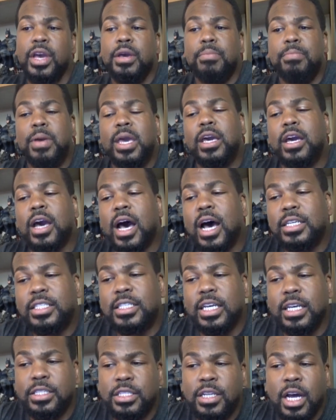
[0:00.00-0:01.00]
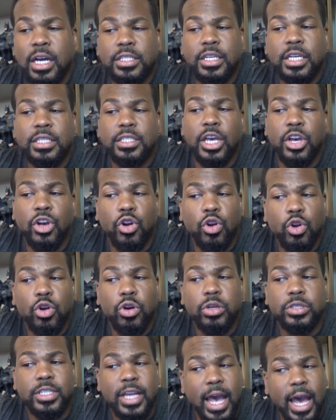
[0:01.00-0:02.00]
Because it doesn't
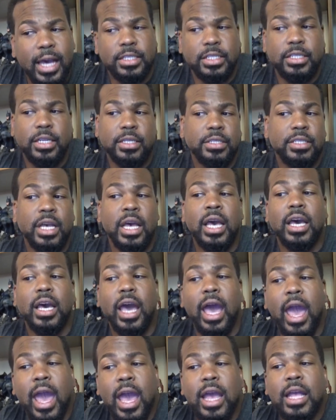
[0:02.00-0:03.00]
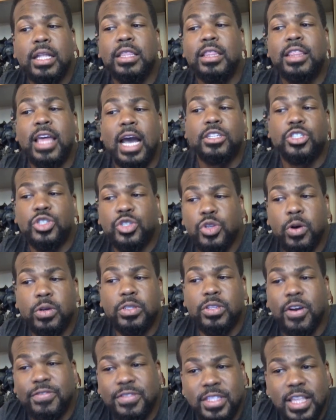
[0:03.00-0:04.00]
include taxes and that
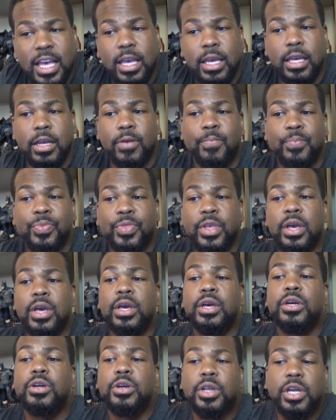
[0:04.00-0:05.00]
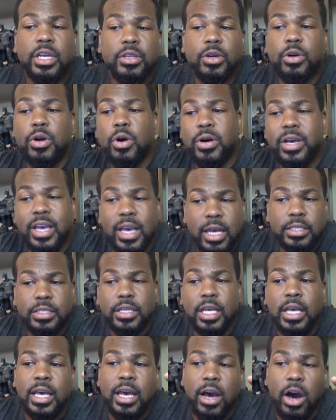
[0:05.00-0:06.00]
sort of thing. Critical Hit
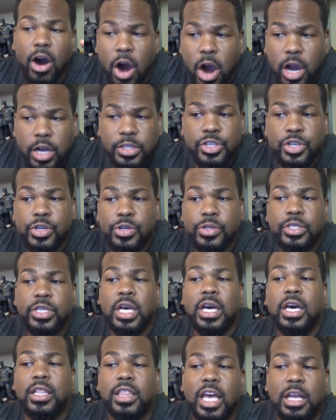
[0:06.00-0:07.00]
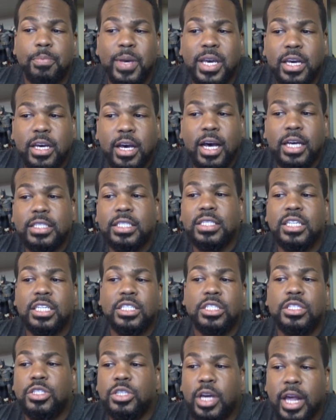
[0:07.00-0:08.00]
argues that because
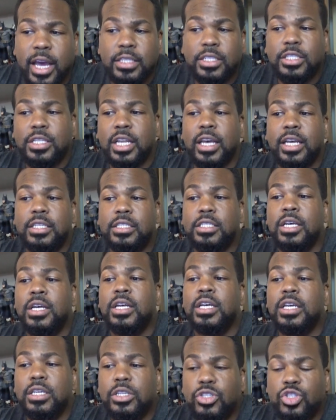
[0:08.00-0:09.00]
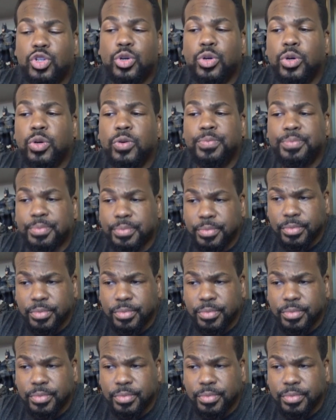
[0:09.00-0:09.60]
this translates to